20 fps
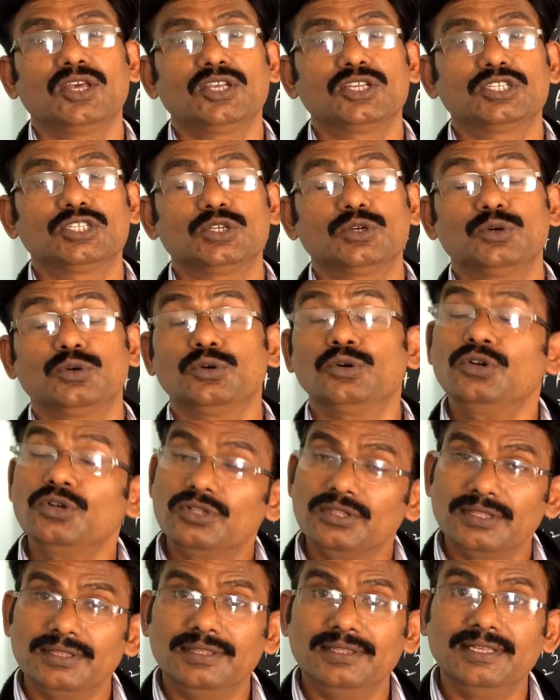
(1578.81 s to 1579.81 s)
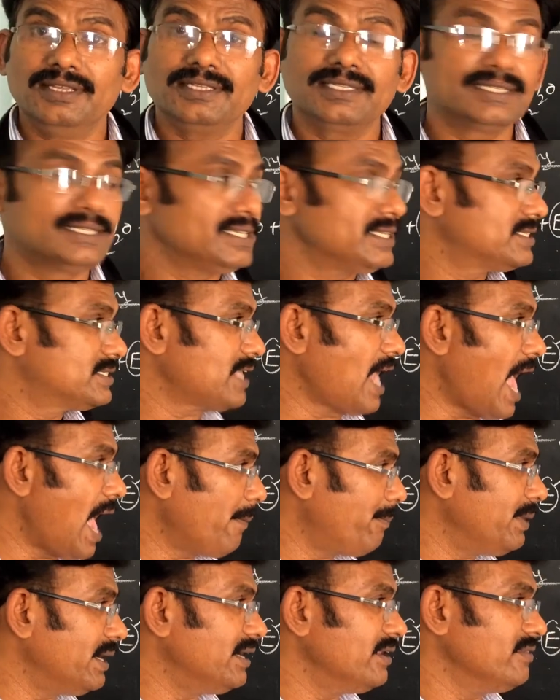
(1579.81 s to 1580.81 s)
So this is
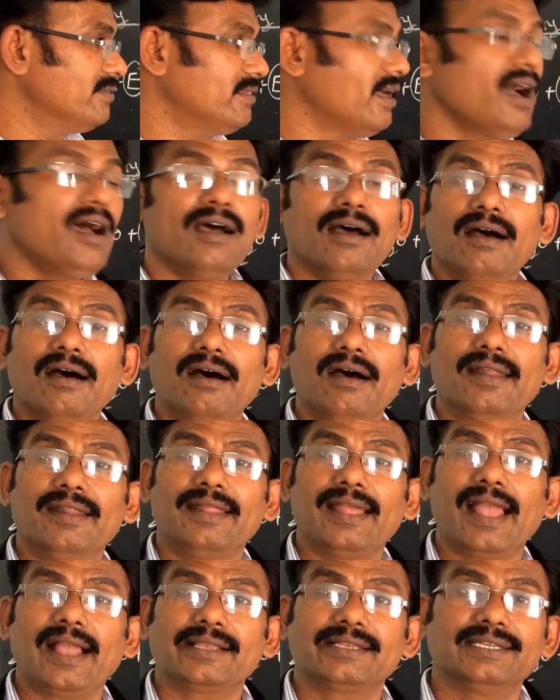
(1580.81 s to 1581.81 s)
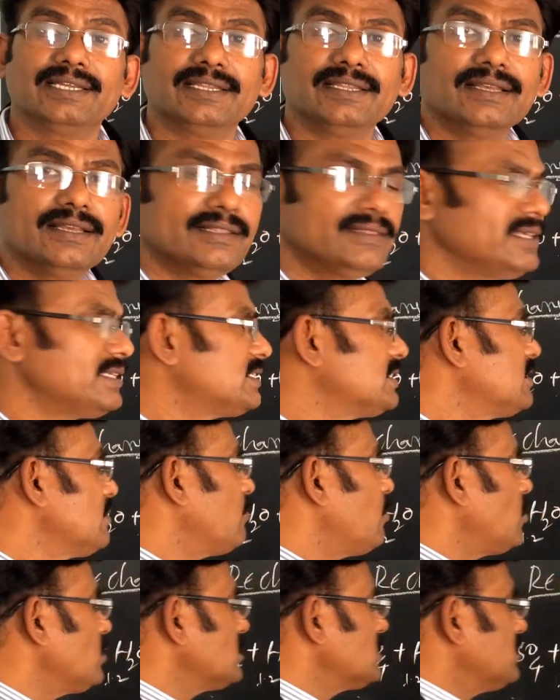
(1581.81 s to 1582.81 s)
happened in the reaction. This is the
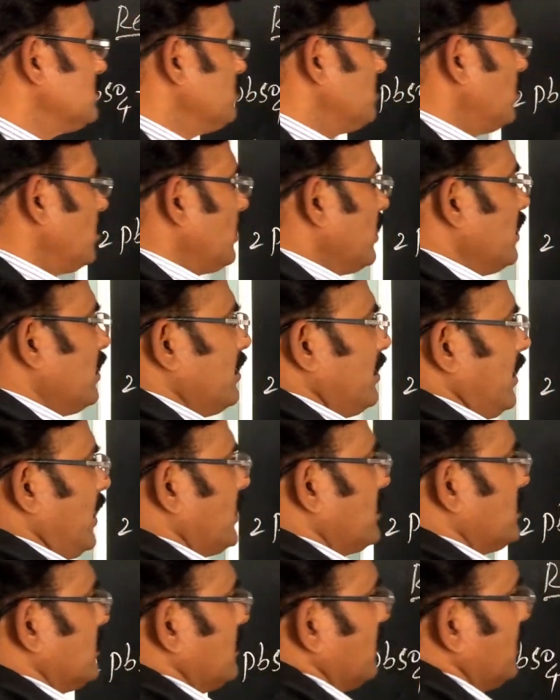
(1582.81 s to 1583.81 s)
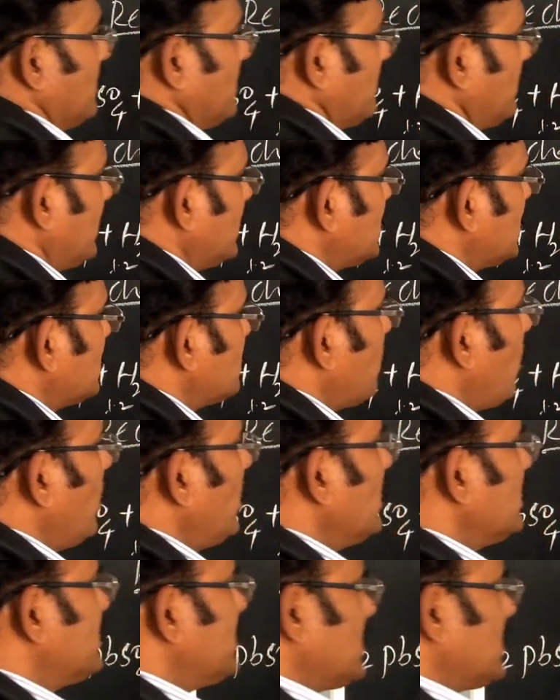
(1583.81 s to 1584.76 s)
most important. This is only